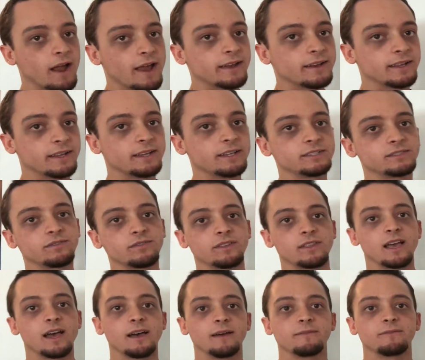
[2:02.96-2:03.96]
rent is
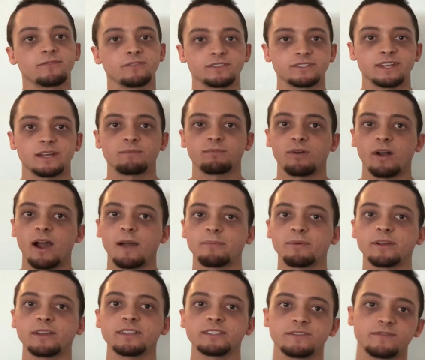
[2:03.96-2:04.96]
for said
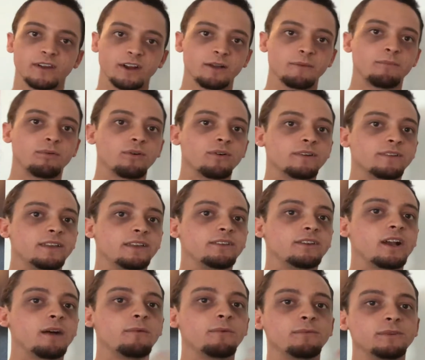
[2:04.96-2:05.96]
property, it's very important that
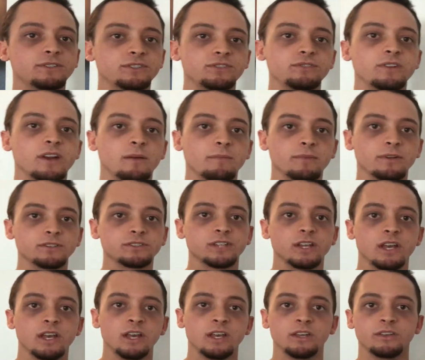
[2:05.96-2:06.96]
you come up with two numbers.
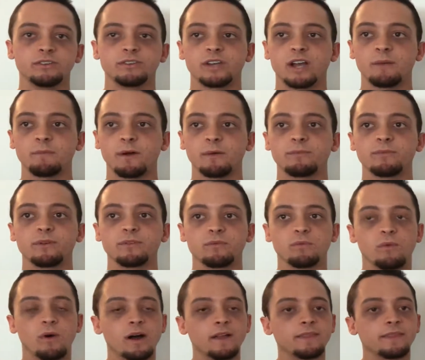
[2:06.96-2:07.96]
You come up
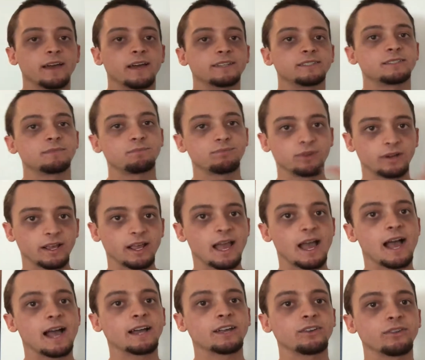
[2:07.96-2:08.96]
with one that's pretty
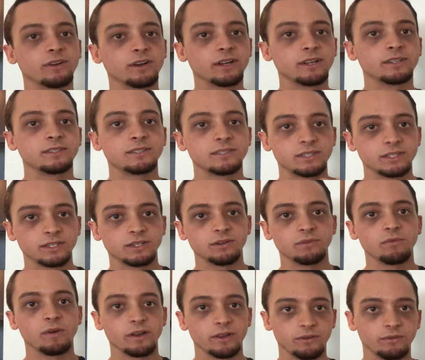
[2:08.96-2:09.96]
accurate
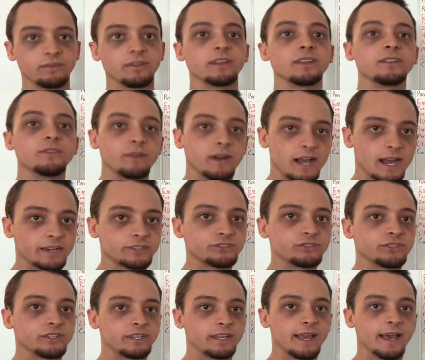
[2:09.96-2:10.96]
to what you think you would
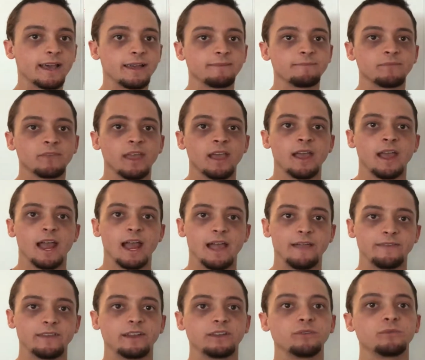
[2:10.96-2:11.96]
actually get,
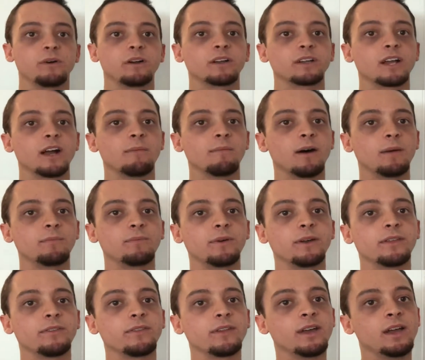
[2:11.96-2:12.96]
and then you want to come up
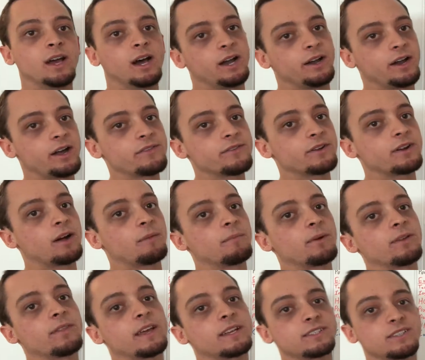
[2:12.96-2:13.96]
with another
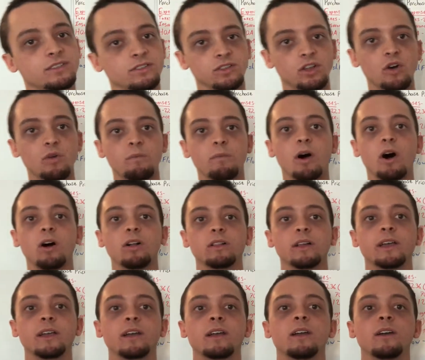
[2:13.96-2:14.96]
number that's
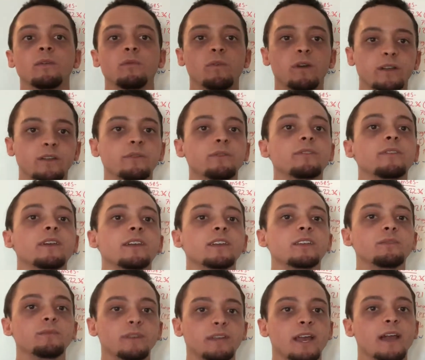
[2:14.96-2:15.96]
lowballing what you
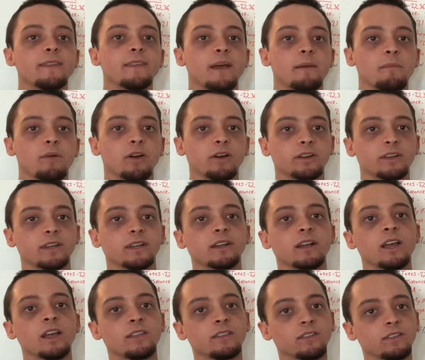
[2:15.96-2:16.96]
think you would get in that market.
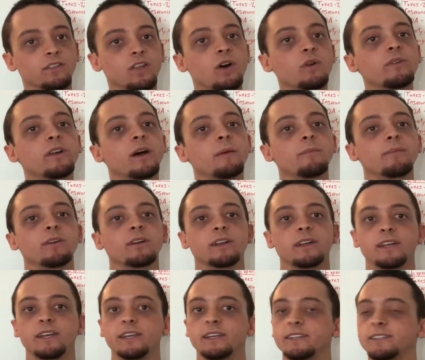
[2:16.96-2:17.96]
The low number
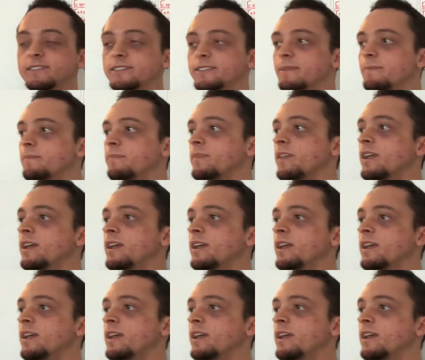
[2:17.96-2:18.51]
is